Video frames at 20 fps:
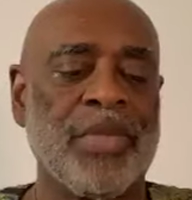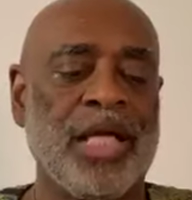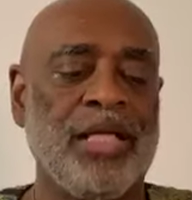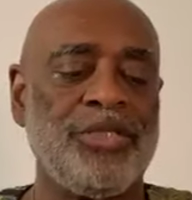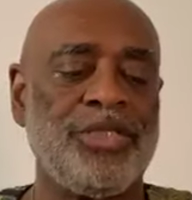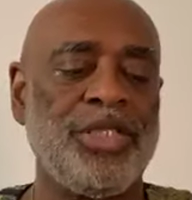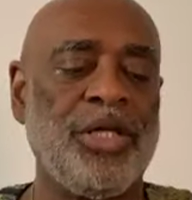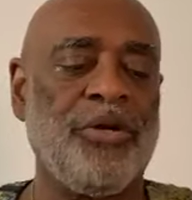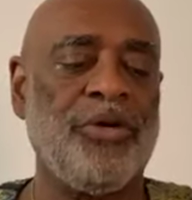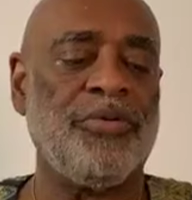
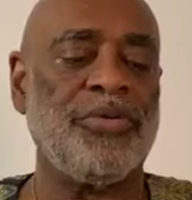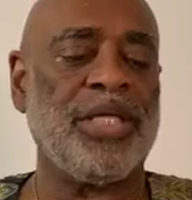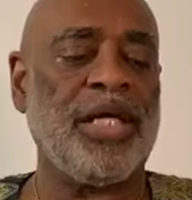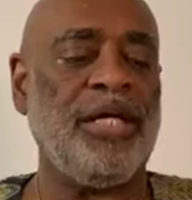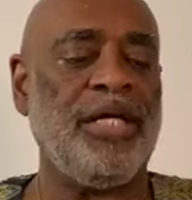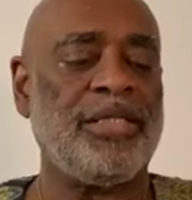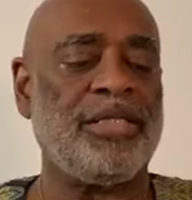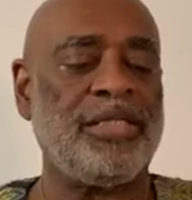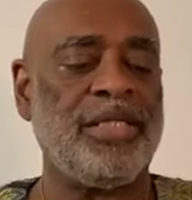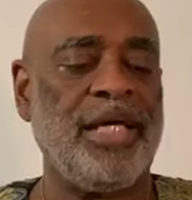So
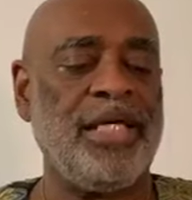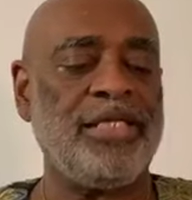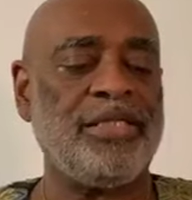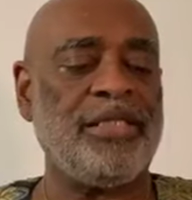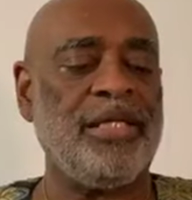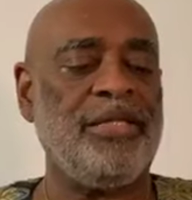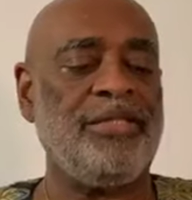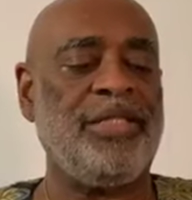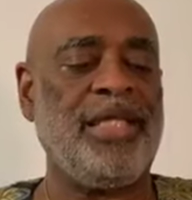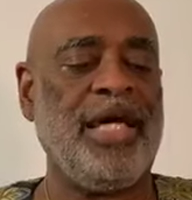it says
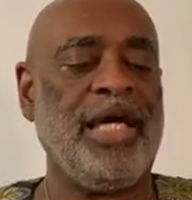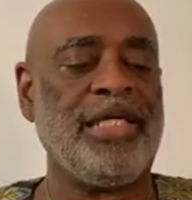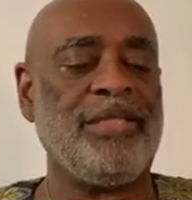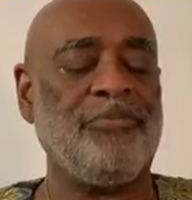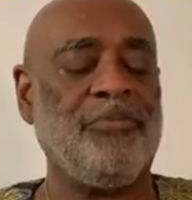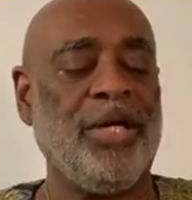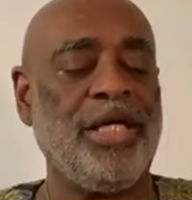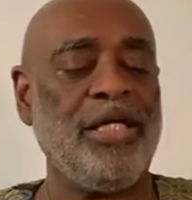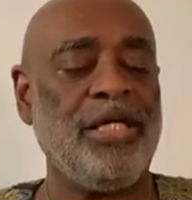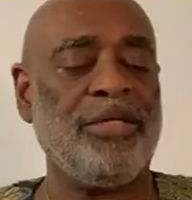
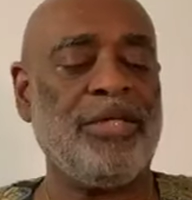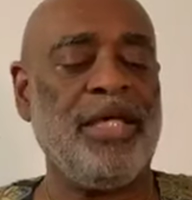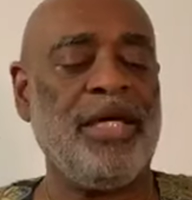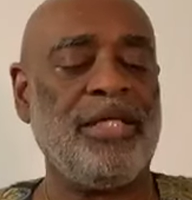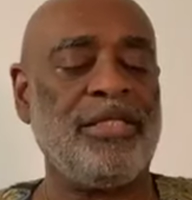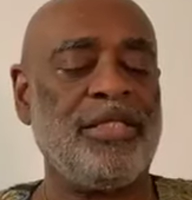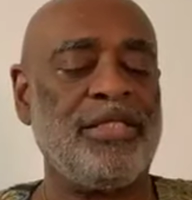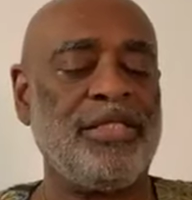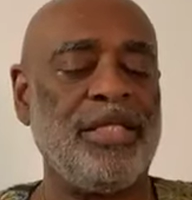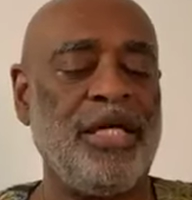that one of the
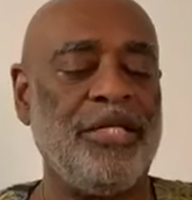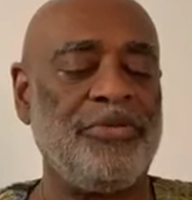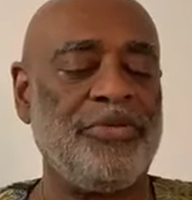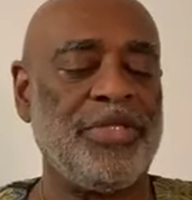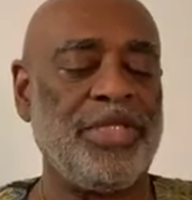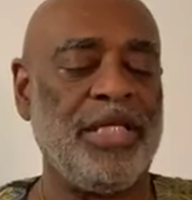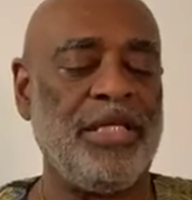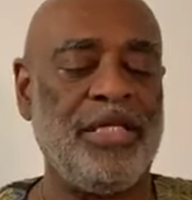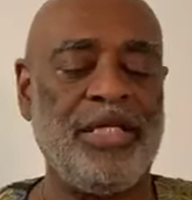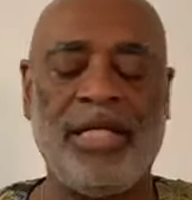things that's
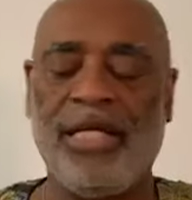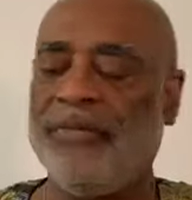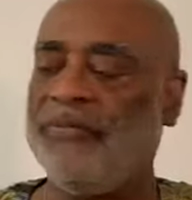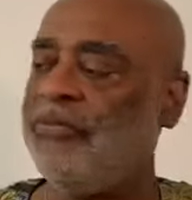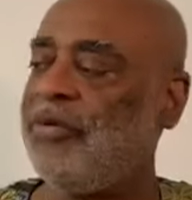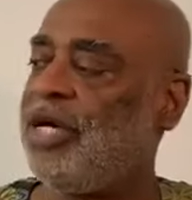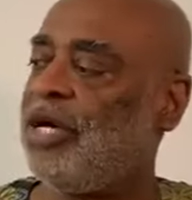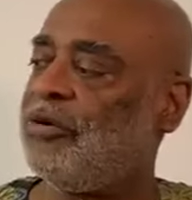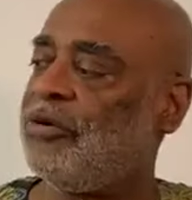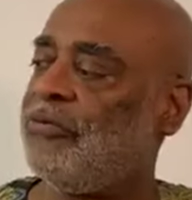interesting in that
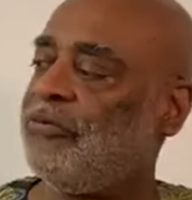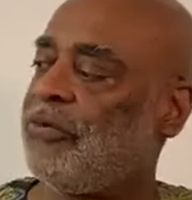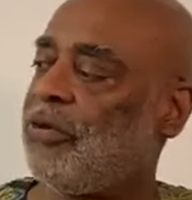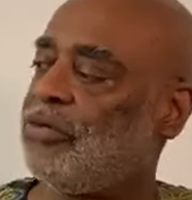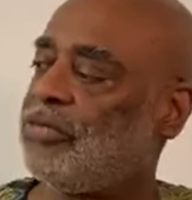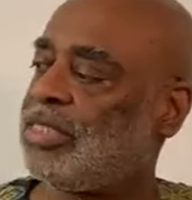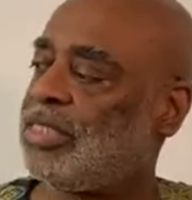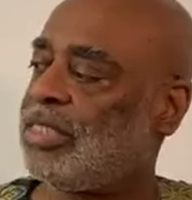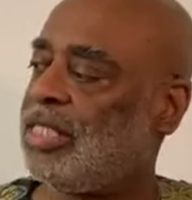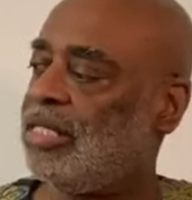very
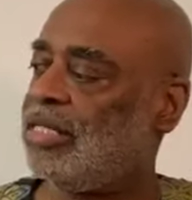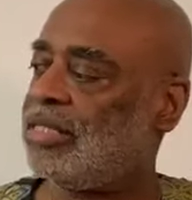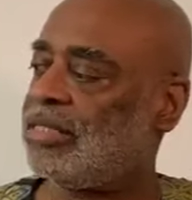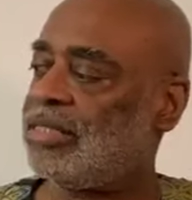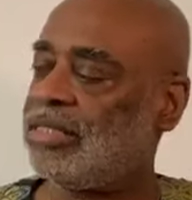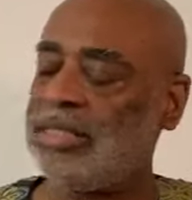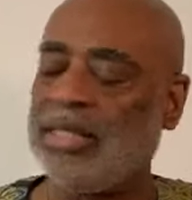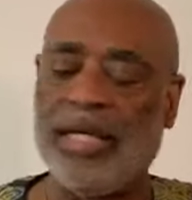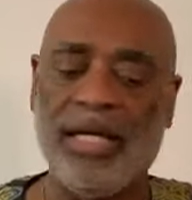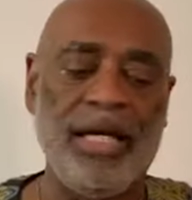first
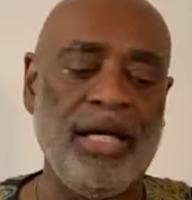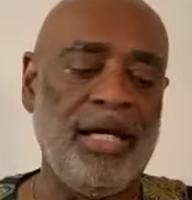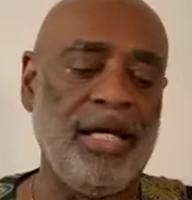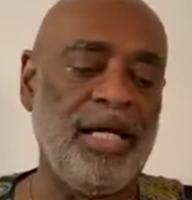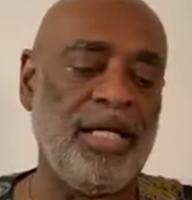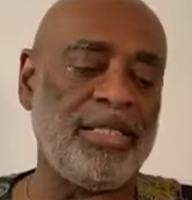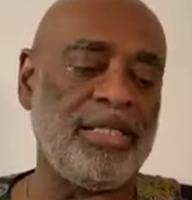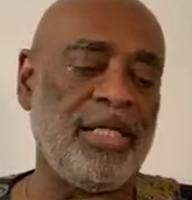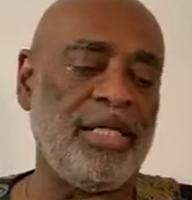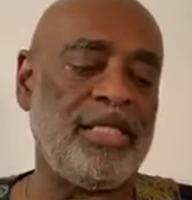sentence
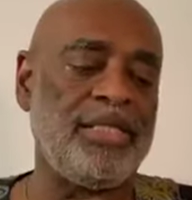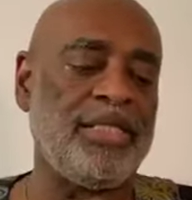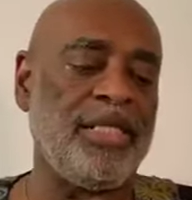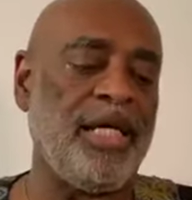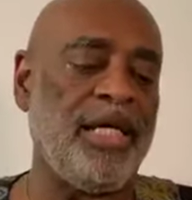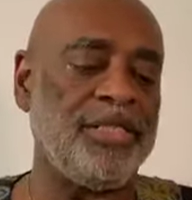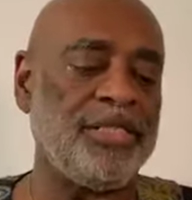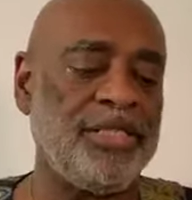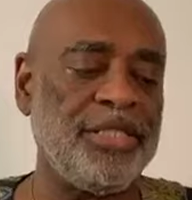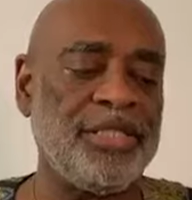is that it
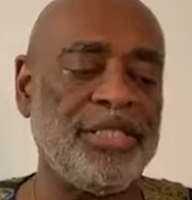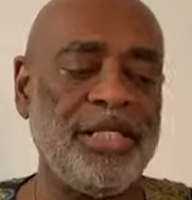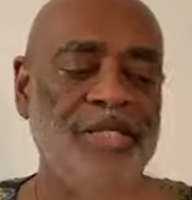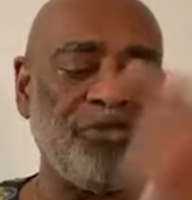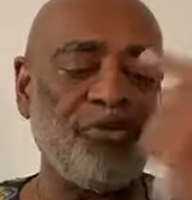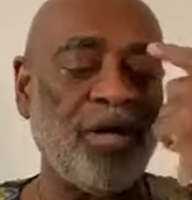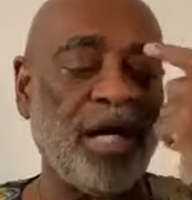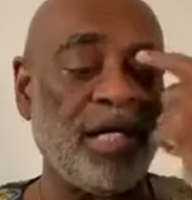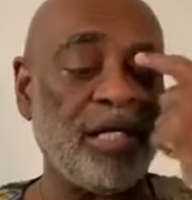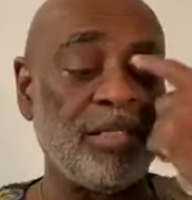says the
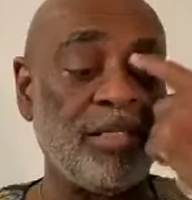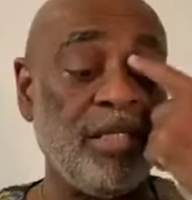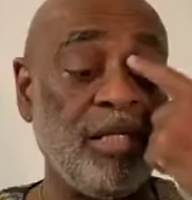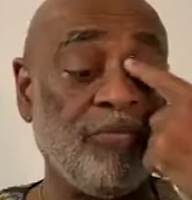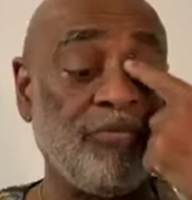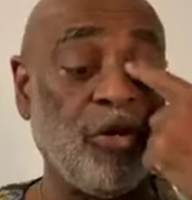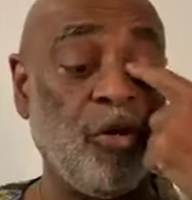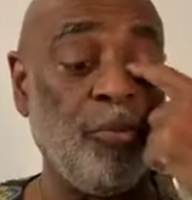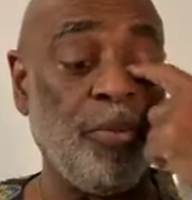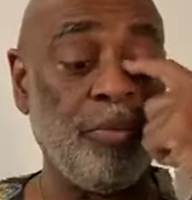centrality
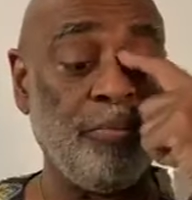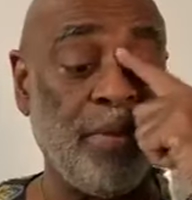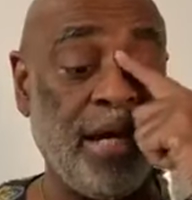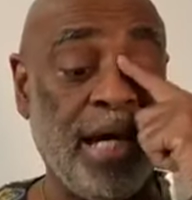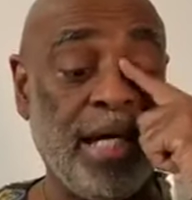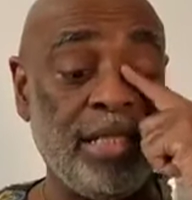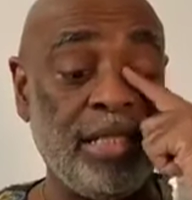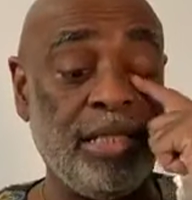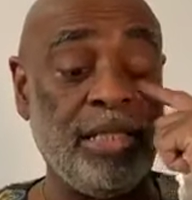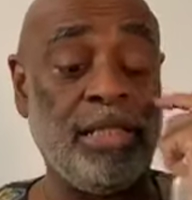of
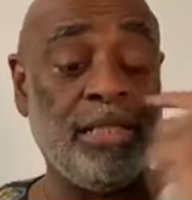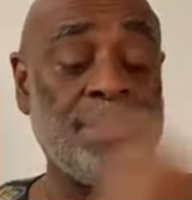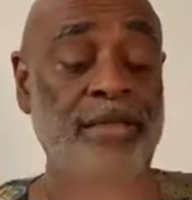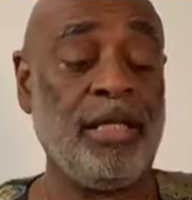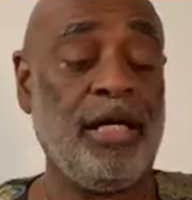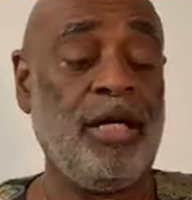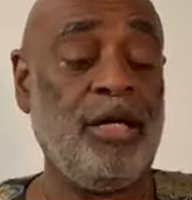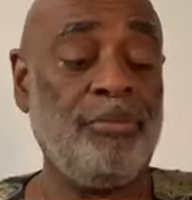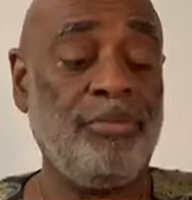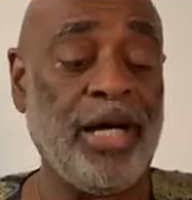open-mindedness,
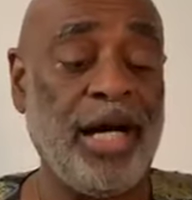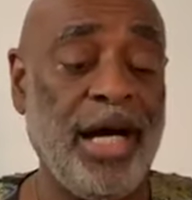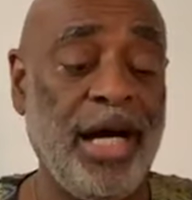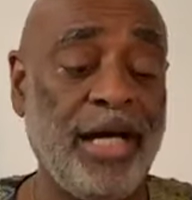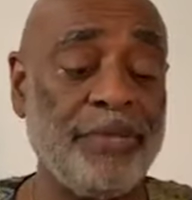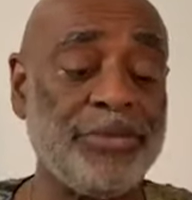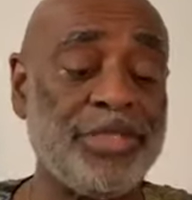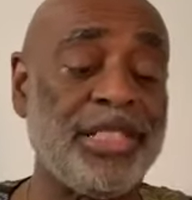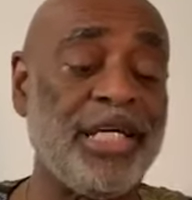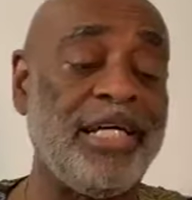
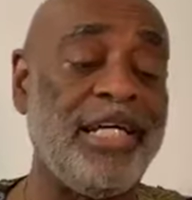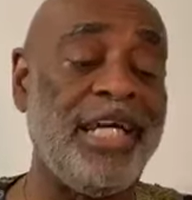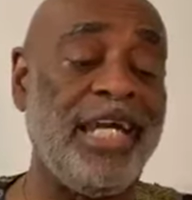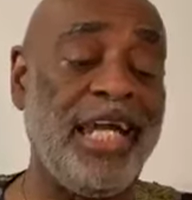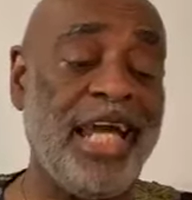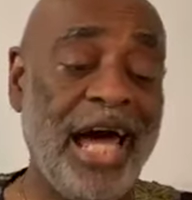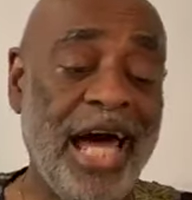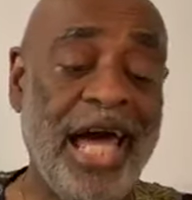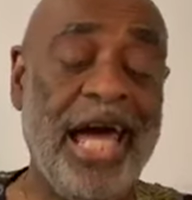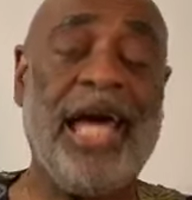perhaps the
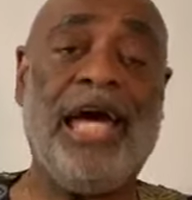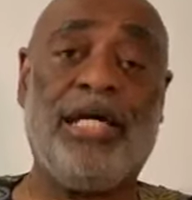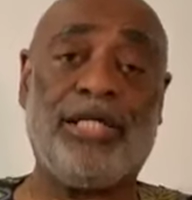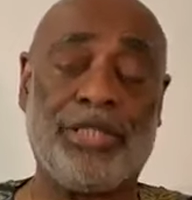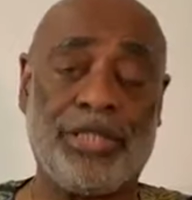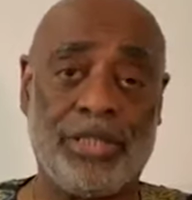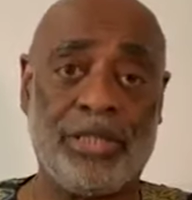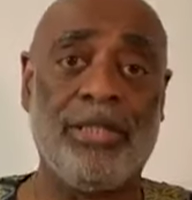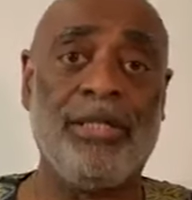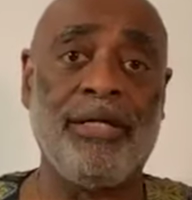
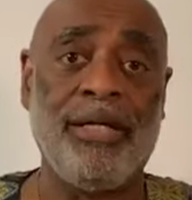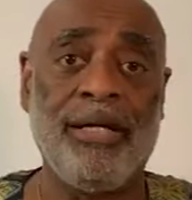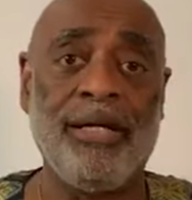last